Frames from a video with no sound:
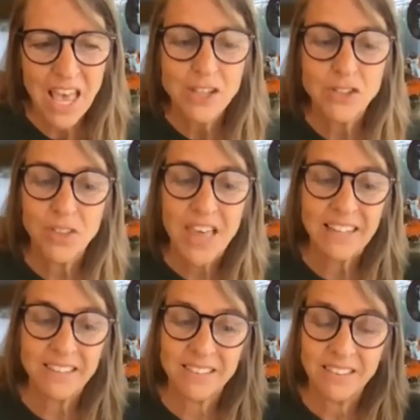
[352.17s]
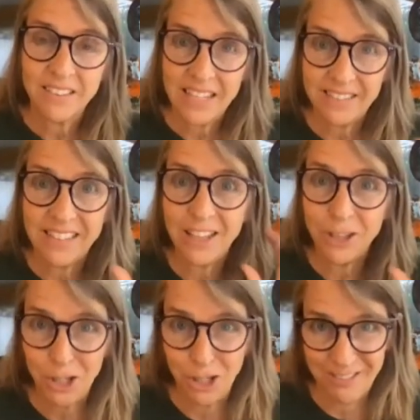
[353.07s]
So that's listen and
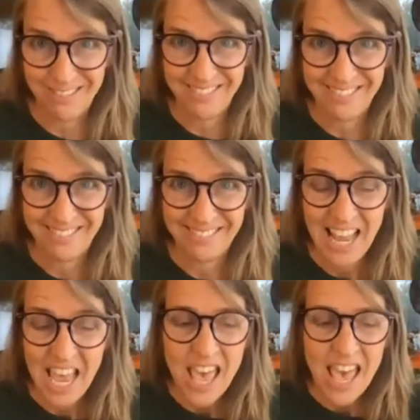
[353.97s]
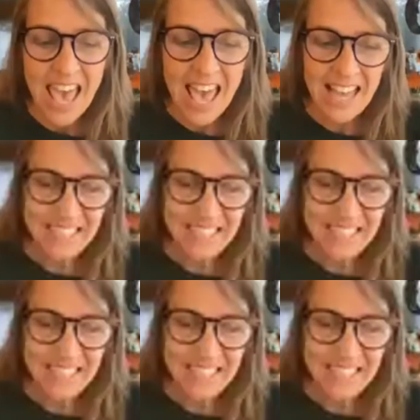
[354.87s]
learn. And